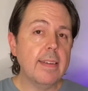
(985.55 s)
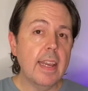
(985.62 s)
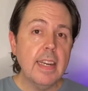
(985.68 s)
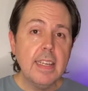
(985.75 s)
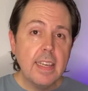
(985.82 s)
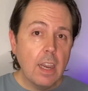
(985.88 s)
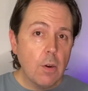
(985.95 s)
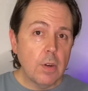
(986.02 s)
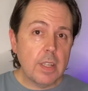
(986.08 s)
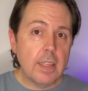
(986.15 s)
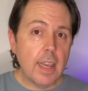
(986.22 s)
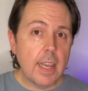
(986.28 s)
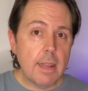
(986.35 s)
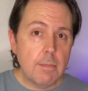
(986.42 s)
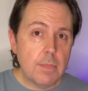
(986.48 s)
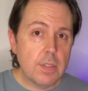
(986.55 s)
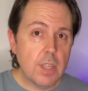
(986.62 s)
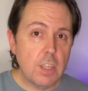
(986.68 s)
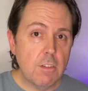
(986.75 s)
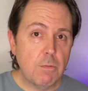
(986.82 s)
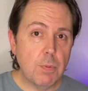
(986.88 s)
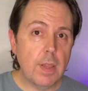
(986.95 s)
Any current games that
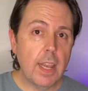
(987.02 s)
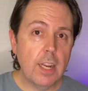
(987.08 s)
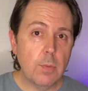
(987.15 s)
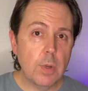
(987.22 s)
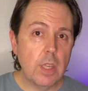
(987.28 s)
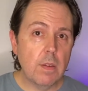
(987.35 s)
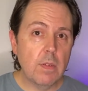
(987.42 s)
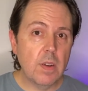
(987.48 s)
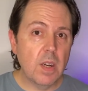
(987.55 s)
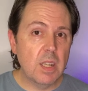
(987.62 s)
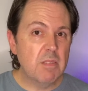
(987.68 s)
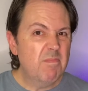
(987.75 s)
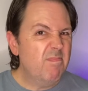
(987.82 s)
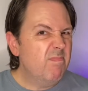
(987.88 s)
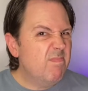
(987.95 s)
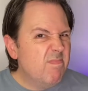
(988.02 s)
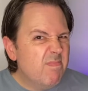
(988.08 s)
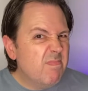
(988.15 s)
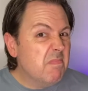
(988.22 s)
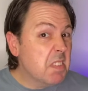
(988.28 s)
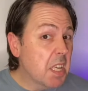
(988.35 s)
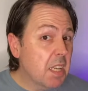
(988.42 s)
you've played where you've gone,
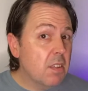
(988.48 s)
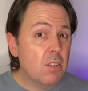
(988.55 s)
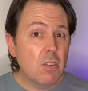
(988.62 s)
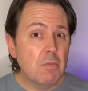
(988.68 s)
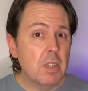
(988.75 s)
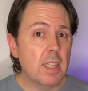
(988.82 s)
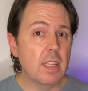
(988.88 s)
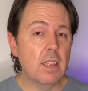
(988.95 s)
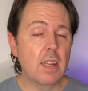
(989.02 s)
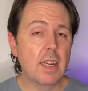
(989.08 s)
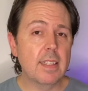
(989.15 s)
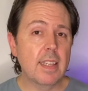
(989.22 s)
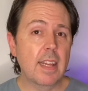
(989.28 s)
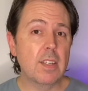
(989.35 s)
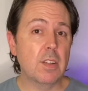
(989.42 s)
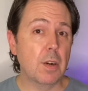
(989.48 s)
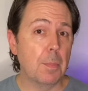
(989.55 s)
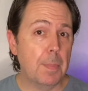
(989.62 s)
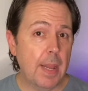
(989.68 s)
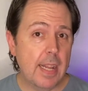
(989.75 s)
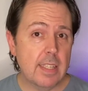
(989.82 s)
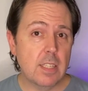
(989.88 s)
yeah, not really like that, got a
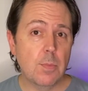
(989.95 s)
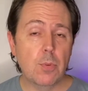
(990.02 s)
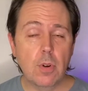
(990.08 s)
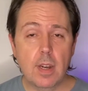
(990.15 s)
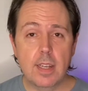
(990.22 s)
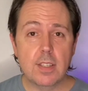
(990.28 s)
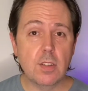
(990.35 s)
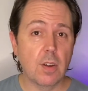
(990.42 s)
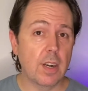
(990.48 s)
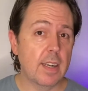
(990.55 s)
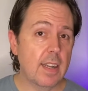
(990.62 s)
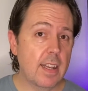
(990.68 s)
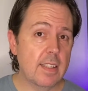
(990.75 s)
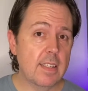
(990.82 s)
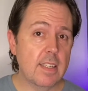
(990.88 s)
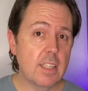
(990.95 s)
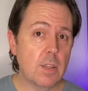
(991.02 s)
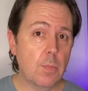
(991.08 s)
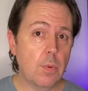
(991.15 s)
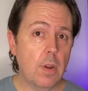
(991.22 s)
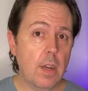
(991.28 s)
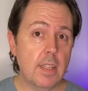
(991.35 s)
bad surprise, got a nasty
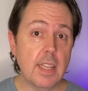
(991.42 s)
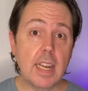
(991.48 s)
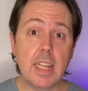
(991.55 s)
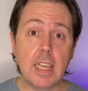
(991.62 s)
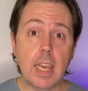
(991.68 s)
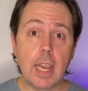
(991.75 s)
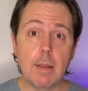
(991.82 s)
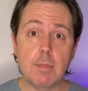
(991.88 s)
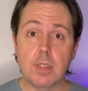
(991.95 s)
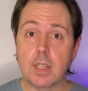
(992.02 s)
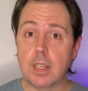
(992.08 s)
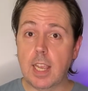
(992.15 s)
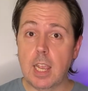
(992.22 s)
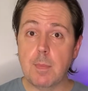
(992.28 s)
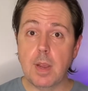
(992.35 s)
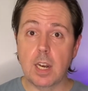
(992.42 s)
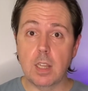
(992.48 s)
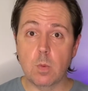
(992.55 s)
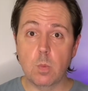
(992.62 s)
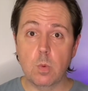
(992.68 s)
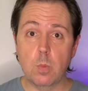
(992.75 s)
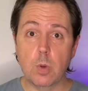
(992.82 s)
surprise? Any games that came out of the
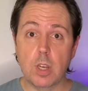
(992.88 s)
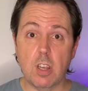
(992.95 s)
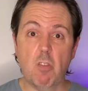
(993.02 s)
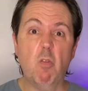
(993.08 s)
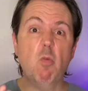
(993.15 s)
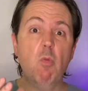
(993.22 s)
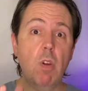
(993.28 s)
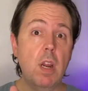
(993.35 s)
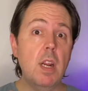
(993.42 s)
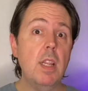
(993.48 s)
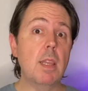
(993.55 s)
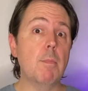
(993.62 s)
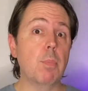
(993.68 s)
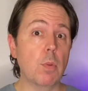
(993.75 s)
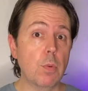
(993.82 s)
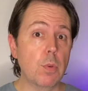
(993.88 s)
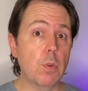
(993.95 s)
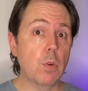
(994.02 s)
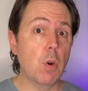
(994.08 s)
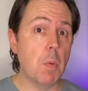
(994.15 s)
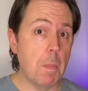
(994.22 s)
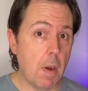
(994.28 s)
woodwork and really blew
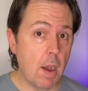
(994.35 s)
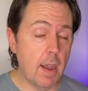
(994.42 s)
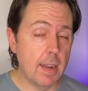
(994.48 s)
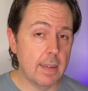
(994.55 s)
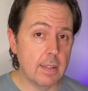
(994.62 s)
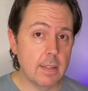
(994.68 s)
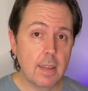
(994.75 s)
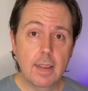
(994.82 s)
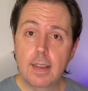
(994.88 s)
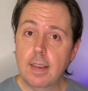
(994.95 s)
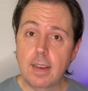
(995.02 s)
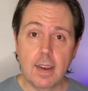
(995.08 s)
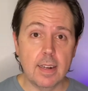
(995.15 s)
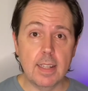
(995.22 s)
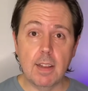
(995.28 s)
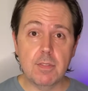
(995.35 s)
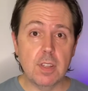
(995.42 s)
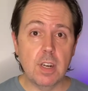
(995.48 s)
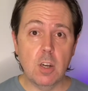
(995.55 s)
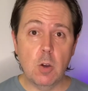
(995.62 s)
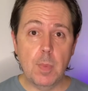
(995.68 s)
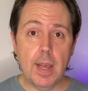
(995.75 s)
your mind? I'd love to
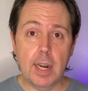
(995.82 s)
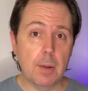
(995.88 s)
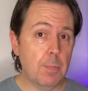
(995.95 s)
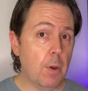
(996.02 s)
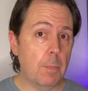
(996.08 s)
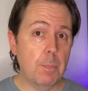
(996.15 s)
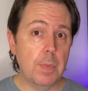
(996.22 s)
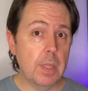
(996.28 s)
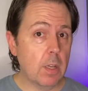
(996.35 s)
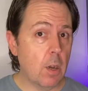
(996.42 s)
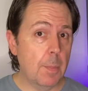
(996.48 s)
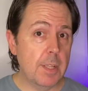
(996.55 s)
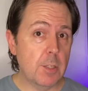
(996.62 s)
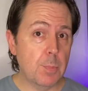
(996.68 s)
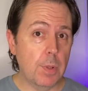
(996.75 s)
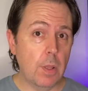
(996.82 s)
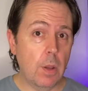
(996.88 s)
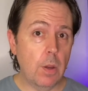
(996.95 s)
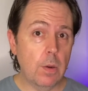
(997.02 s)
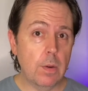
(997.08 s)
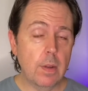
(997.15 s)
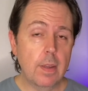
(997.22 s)
know about it. Pop them in the comments
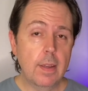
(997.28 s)
below.